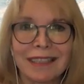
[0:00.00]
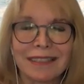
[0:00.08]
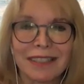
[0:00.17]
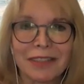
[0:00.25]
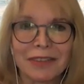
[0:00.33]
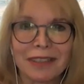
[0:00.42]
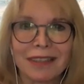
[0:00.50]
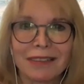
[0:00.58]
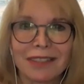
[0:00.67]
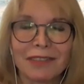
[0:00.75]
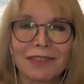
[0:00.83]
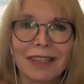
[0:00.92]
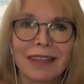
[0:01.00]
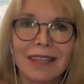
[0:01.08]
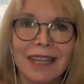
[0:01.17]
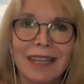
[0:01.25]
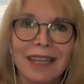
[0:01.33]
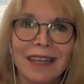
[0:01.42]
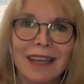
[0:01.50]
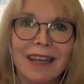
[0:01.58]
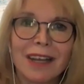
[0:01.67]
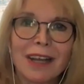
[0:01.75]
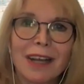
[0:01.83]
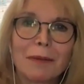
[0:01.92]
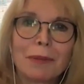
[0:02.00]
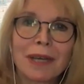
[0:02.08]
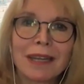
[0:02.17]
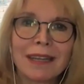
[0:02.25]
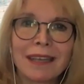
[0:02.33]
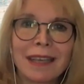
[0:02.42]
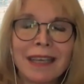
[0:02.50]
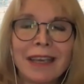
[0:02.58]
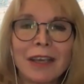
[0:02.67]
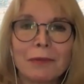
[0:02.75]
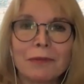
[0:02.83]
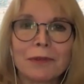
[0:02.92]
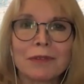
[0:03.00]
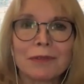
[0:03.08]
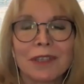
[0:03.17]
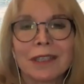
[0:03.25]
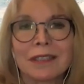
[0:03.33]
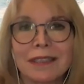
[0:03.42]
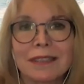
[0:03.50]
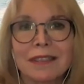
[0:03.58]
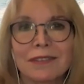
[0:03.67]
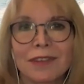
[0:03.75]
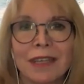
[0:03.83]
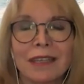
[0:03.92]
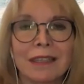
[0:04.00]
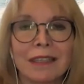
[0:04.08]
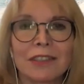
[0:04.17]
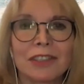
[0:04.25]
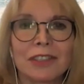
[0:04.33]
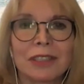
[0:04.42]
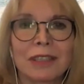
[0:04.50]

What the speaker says: now at the Cleveland Clinic. But he came from a very disadvantaged